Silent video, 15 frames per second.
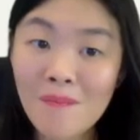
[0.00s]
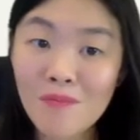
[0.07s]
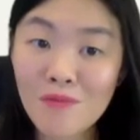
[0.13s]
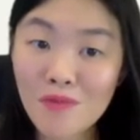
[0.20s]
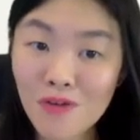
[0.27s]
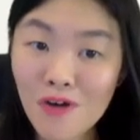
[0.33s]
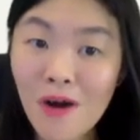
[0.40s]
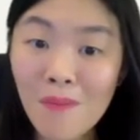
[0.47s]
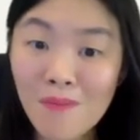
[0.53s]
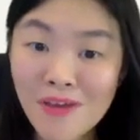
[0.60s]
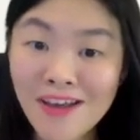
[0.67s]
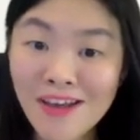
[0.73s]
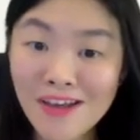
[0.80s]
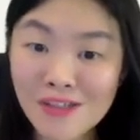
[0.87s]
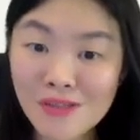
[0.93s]

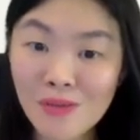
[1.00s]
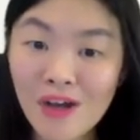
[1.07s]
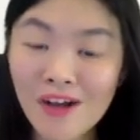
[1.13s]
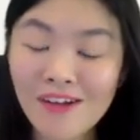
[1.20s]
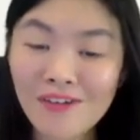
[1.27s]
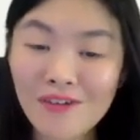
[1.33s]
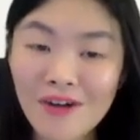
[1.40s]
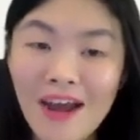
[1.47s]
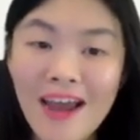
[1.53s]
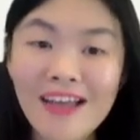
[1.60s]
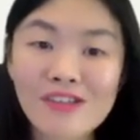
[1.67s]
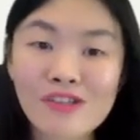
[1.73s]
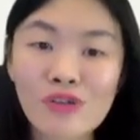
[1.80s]
robbing as well, right?